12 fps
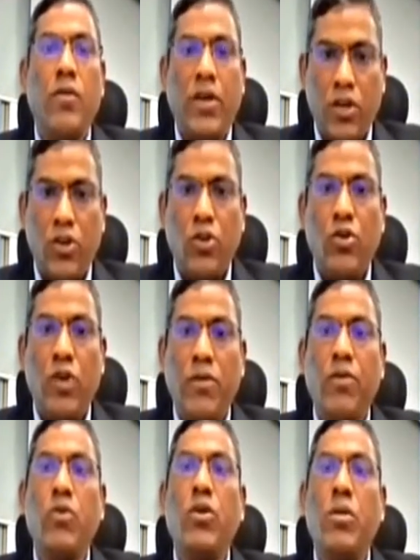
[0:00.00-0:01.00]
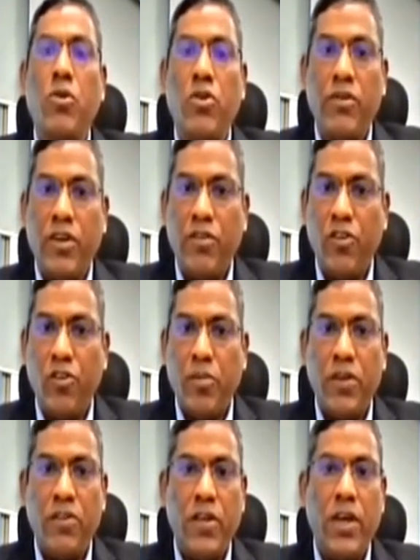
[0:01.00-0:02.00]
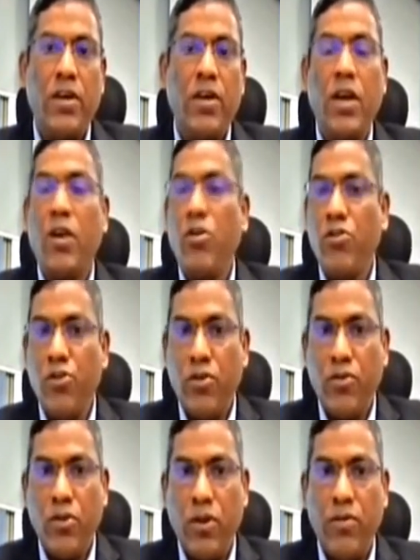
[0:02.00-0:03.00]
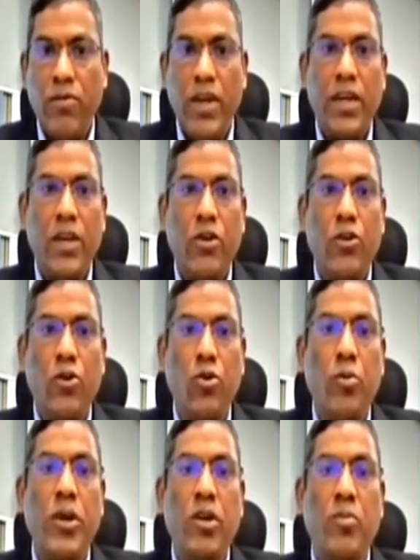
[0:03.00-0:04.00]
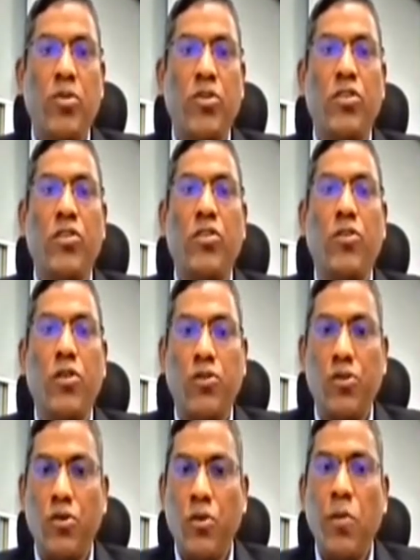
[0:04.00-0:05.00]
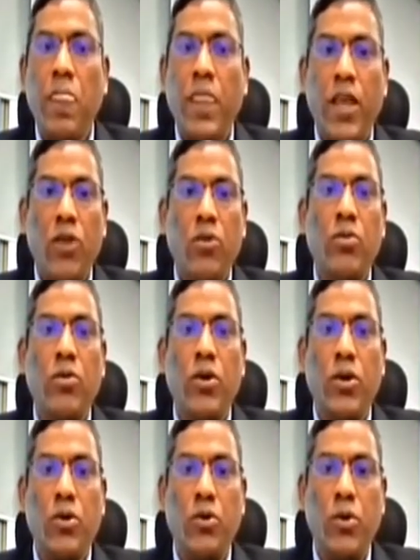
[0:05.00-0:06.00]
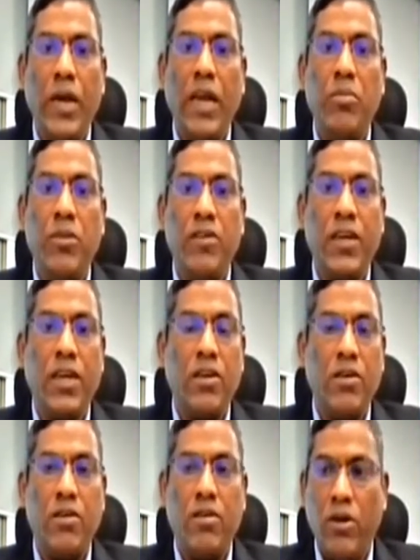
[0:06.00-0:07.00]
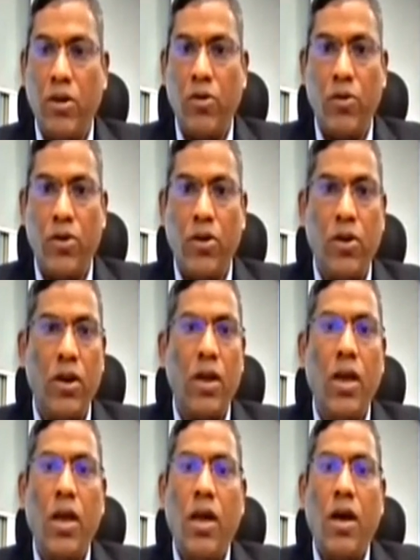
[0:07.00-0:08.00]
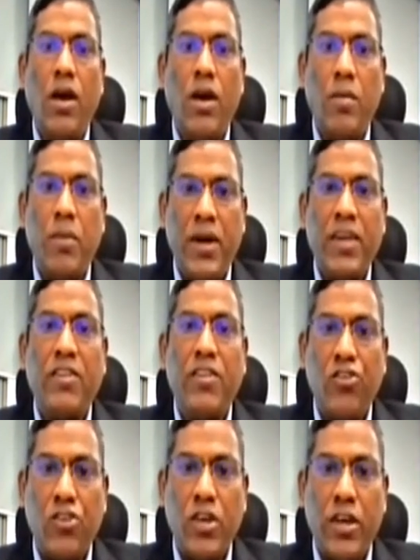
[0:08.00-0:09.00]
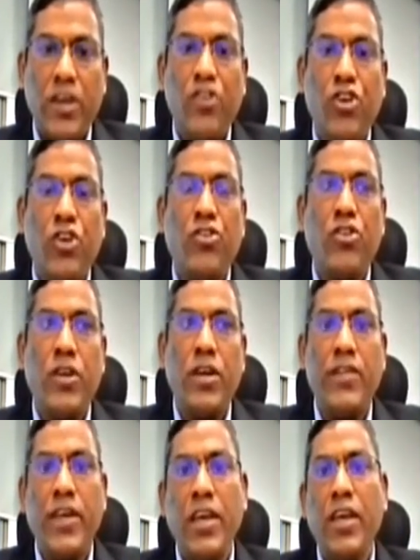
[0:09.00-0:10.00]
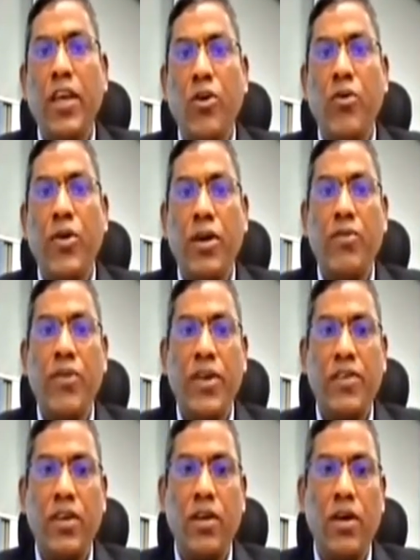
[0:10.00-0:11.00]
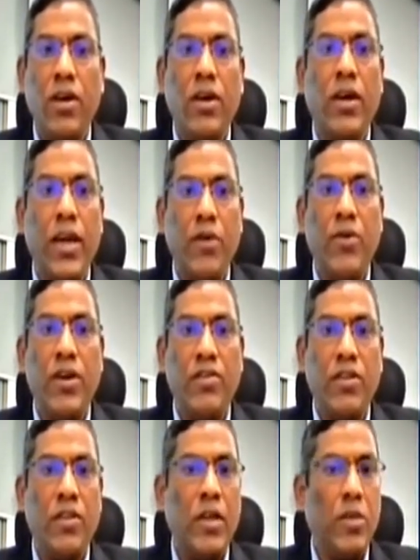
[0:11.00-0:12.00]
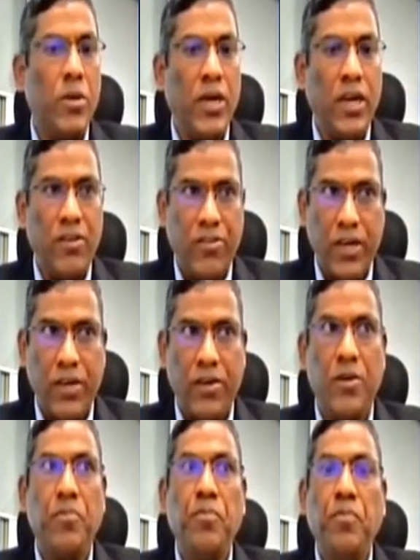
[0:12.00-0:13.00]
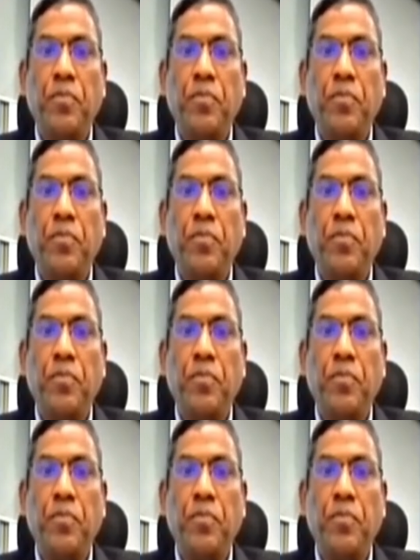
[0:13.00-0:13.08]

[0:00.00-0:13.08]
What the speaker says: We continue to have a good amount of investments there. And also, of late, the rupee depreciation is also, going to help the sector, overall. But at this current juncture, I think, we are facing headwinds in that particular sector.